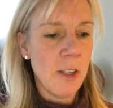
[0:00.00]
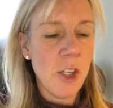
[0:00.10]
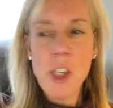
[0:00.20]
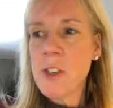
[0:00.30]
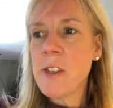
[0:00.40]

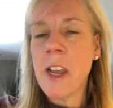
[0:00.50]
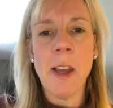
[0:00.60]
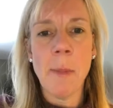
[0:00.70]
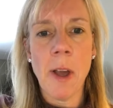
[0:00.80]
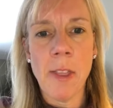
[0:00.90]

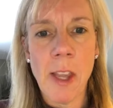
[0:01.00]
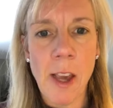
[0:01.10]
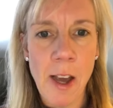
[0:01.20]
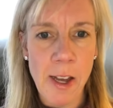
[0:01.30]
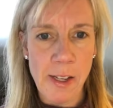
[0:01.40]
Shazam on the
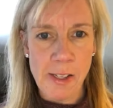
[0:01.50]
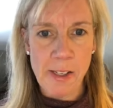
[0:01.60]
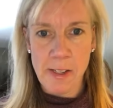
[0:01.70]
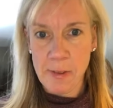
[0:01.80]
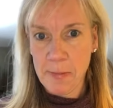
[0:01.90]
eyes.